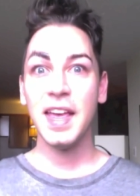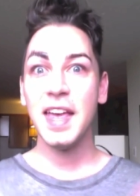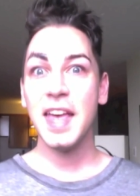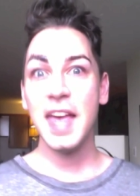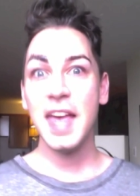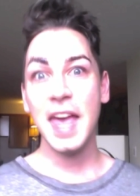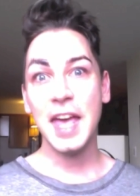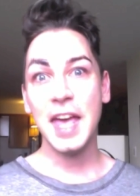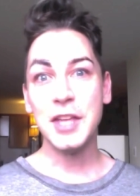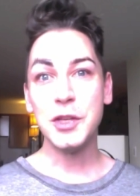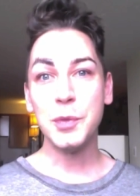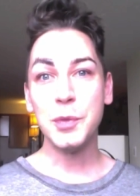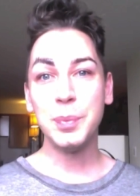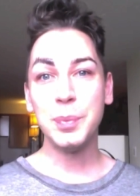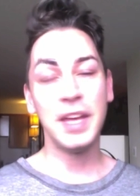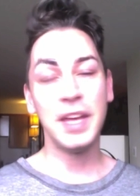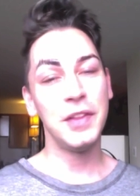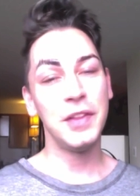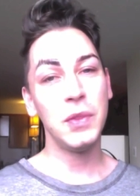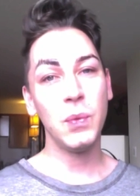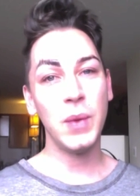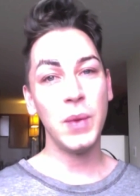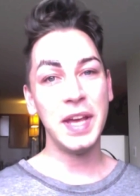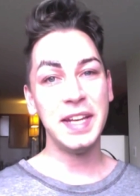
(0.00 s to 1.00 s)
And you play
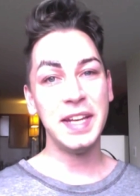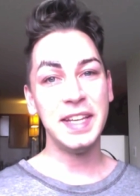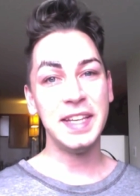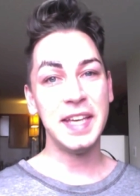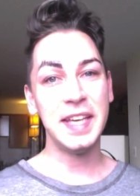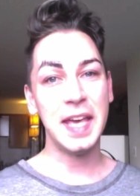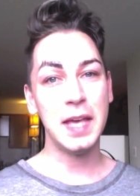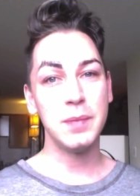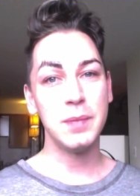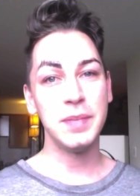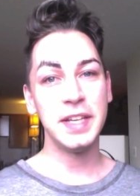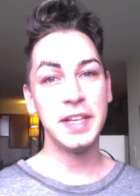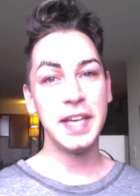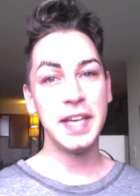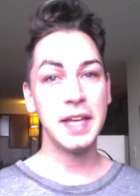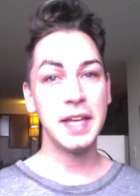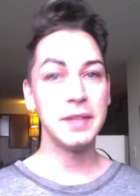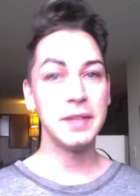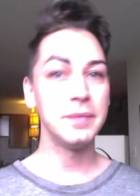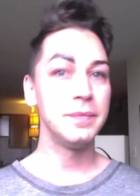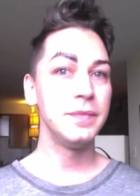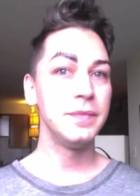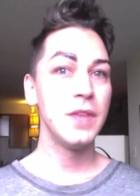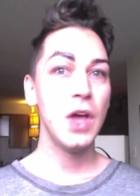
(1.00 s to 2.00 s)
the waiting game
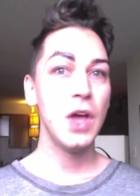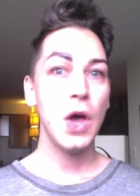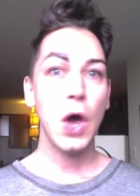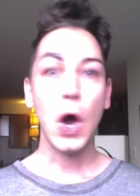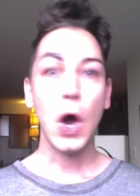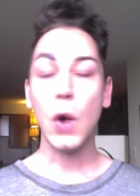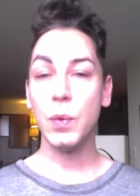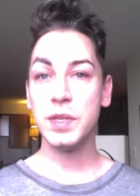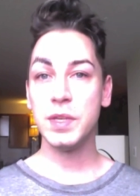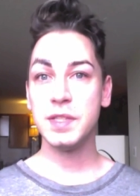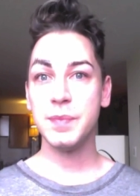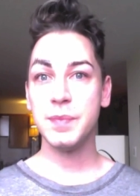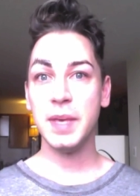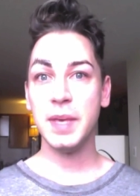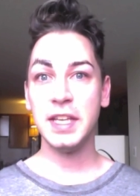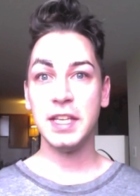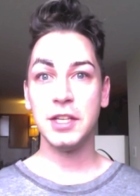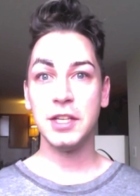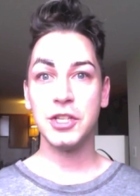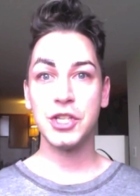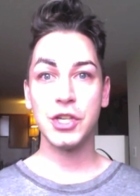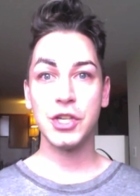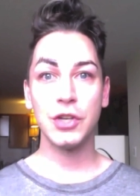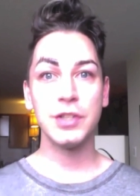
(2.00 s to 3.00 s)
again, always making
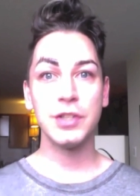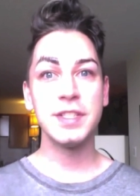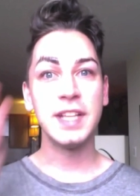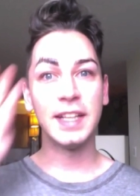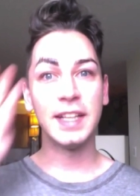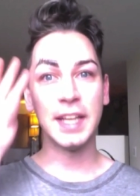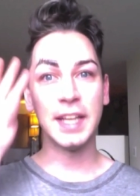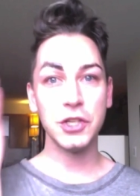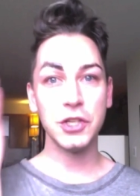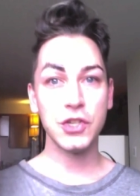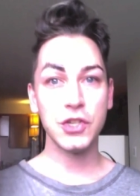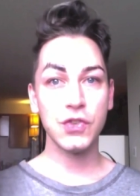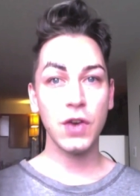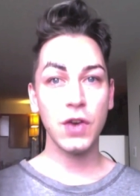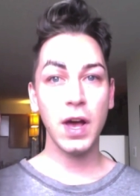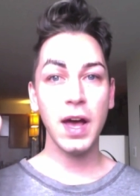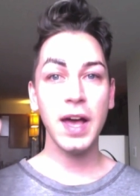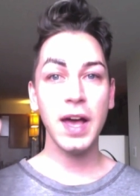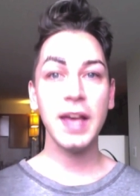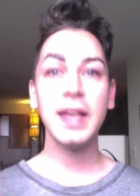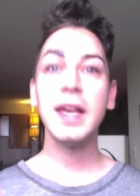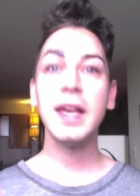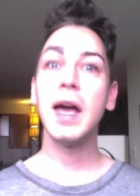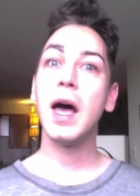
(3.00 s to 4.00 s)
sure to let it
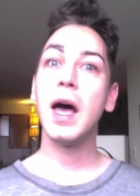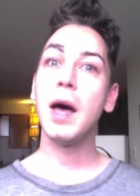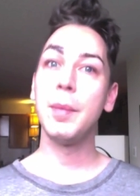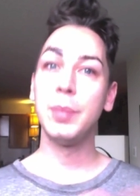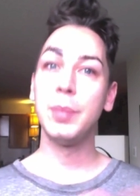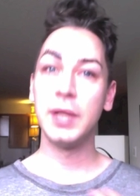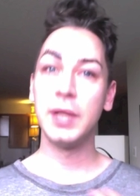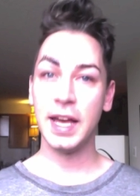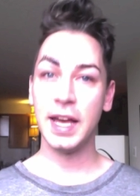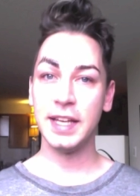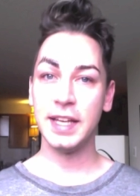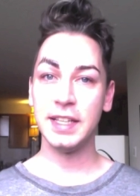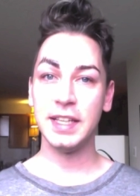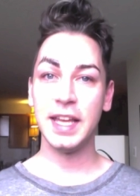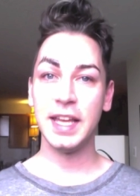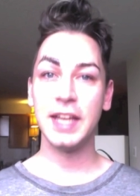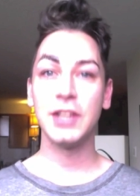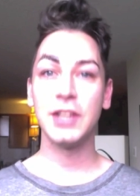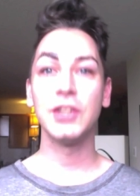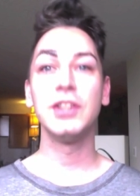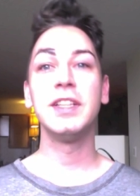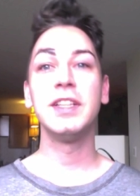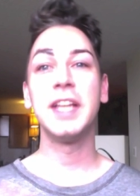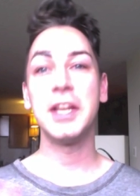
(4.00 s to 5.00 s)
dry, apply a
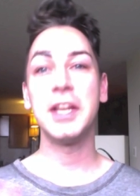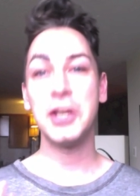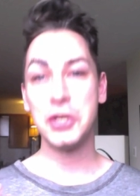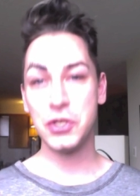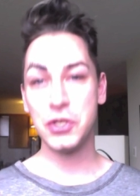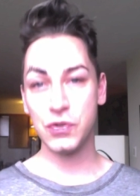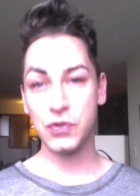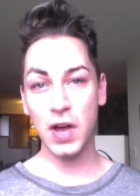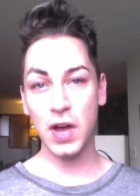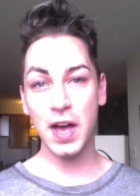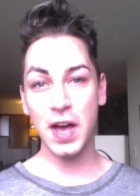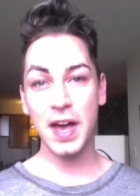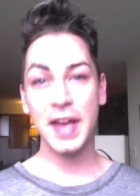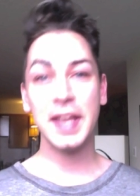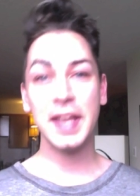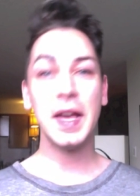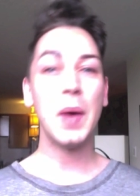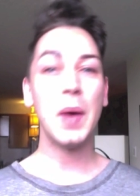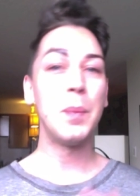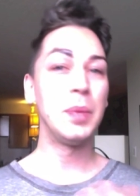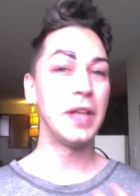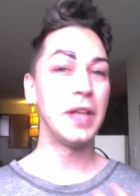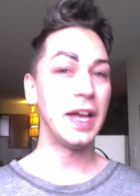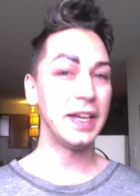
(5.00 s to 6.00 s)
layer, let it dry,
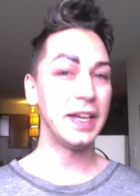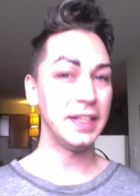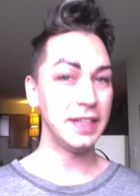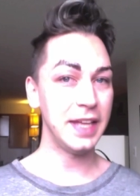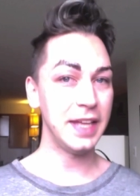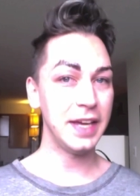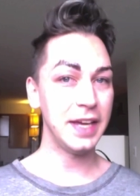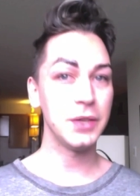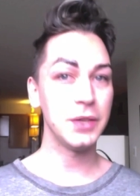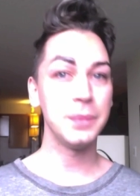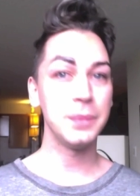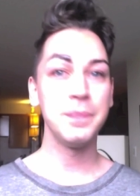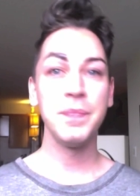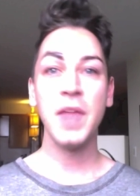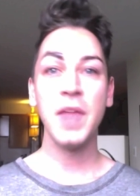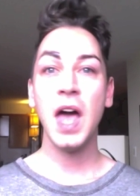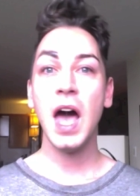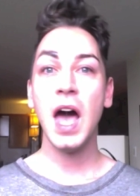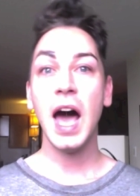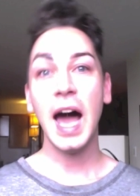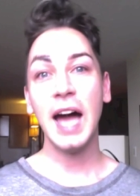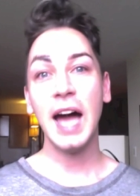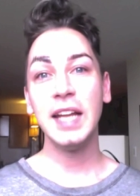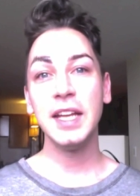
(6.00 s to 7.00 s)
apply a layer.
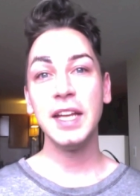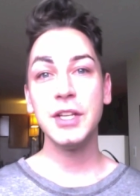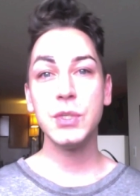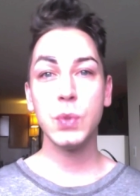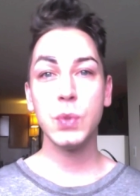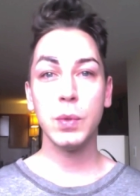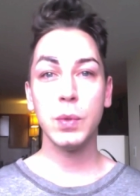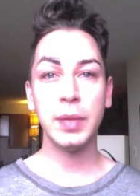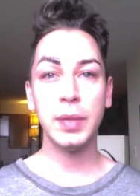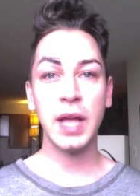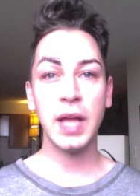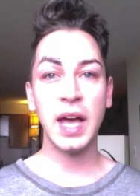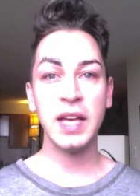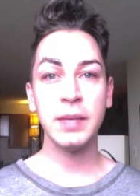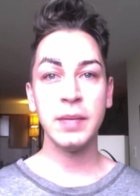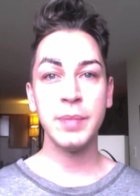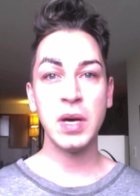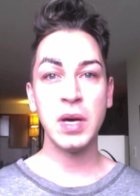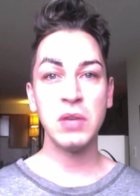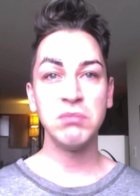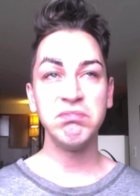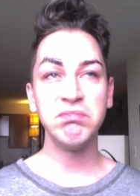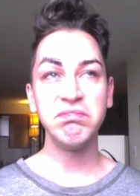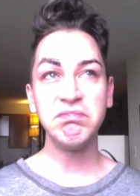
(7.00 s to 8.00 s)
I like to apply
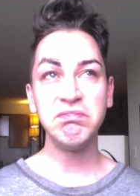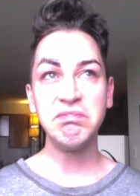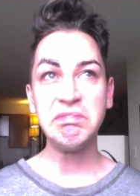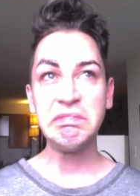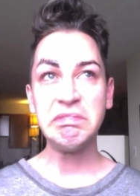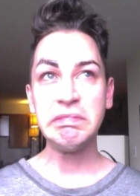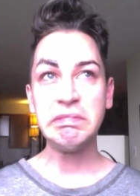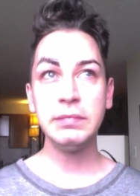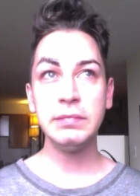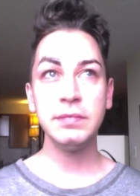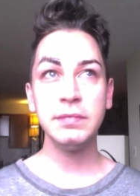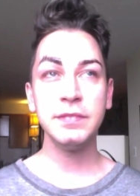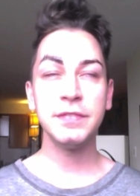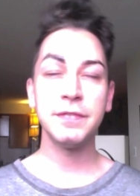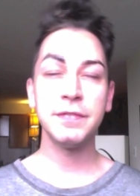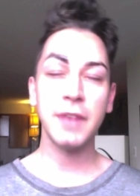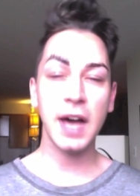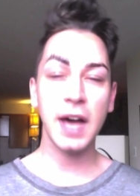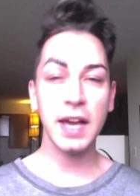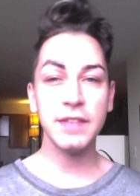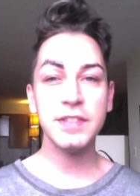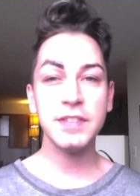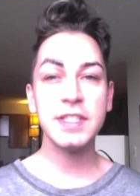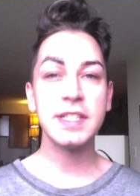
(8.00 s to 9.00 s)
about
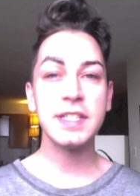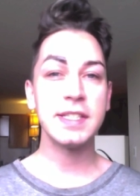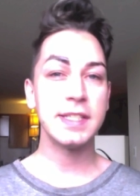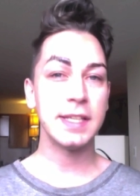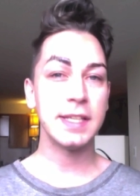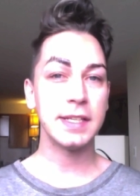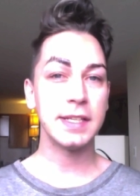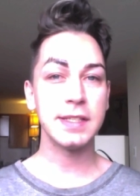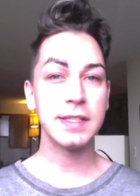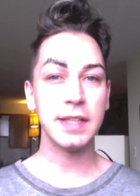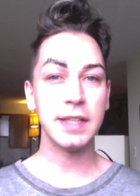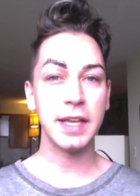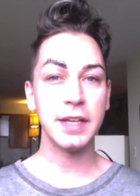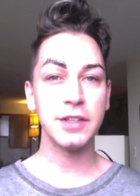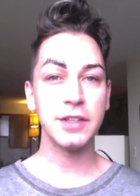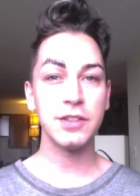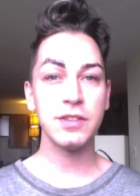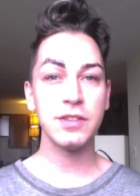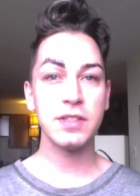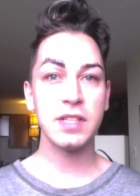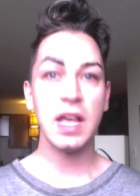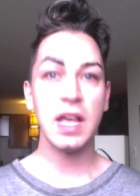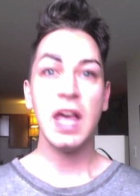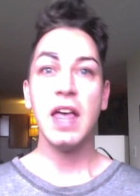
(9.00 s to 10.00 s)
5 to 6
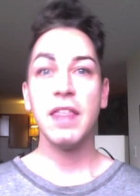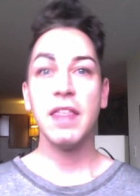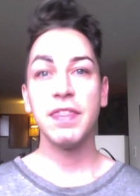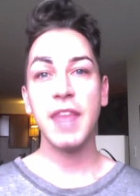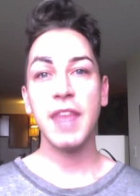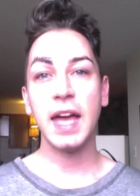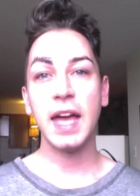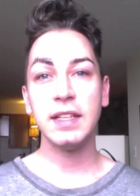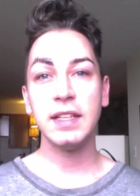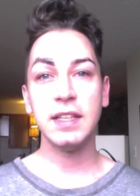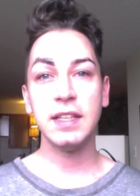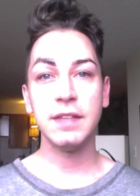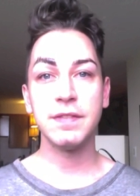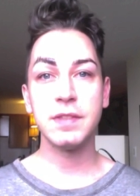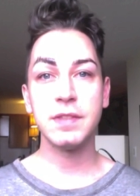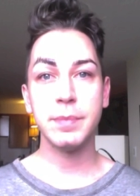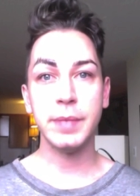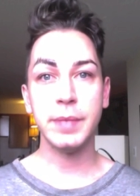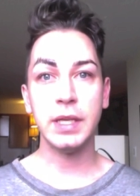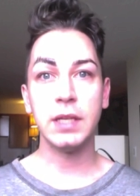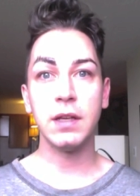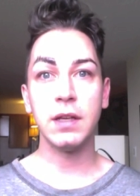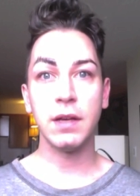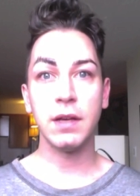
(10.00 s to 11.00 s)
layers. That gives
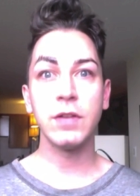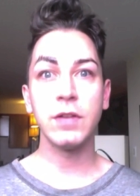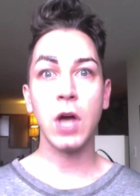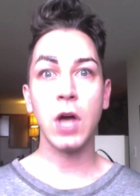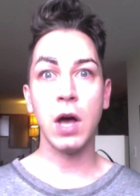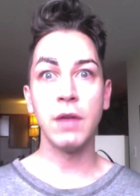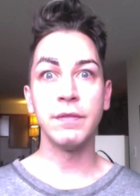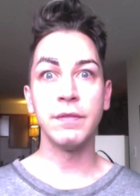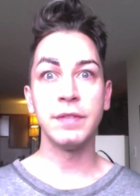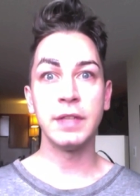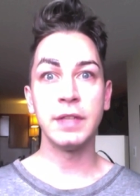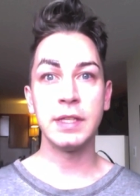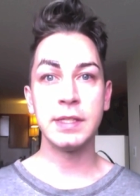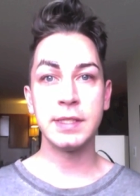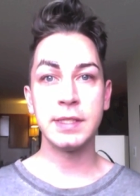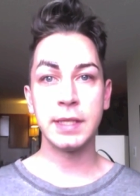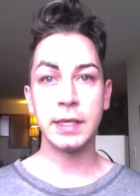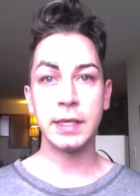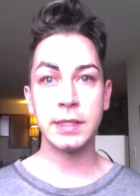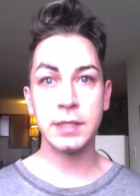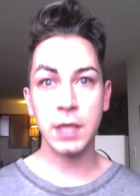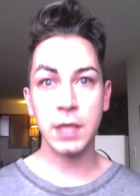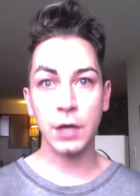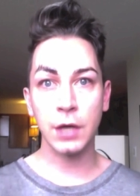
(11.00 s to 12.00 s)
me enough confidence that
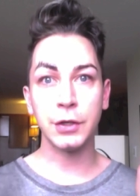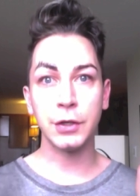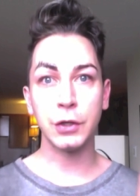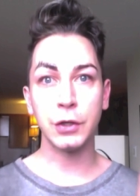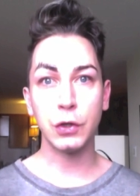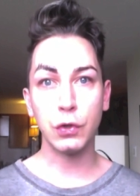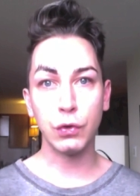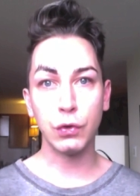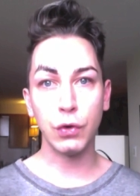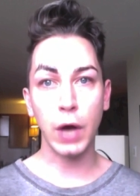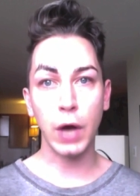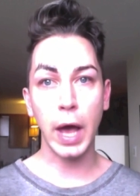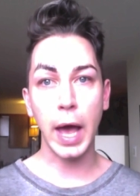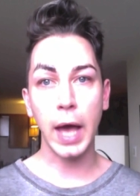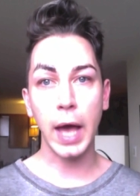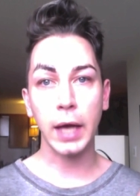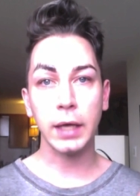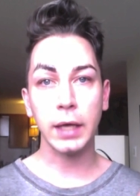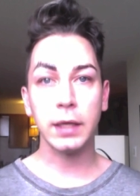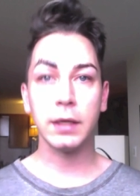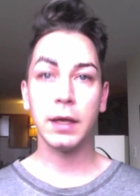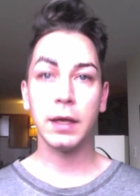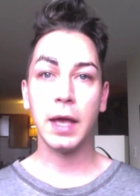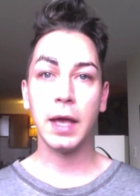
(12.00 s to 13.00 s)
it's not going to
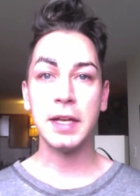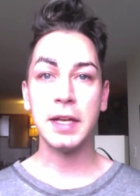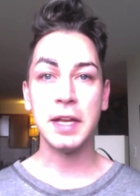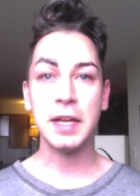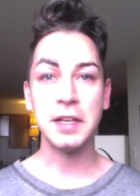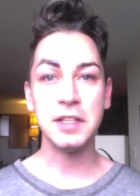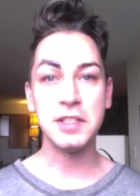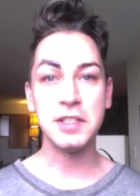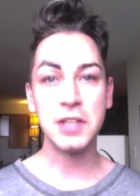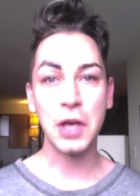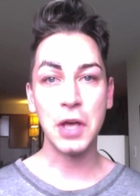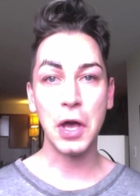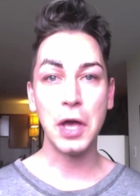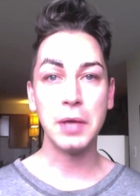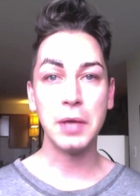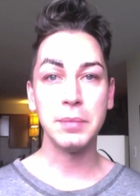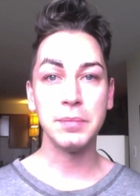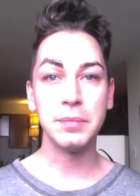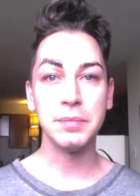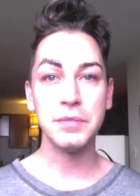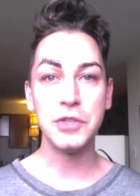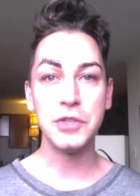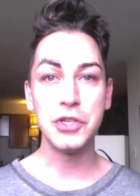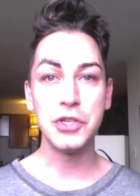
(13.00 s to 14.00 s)
crack at any
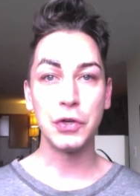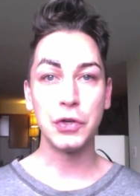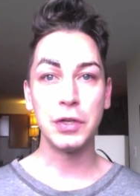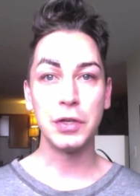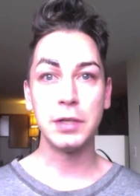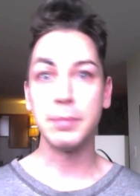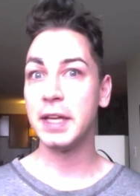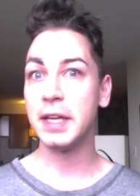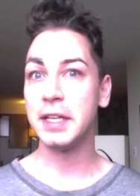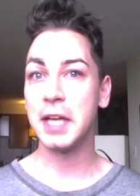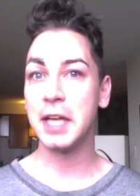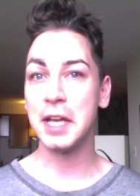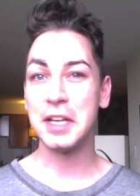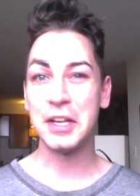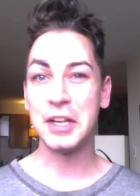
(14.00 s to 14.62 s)
time during my night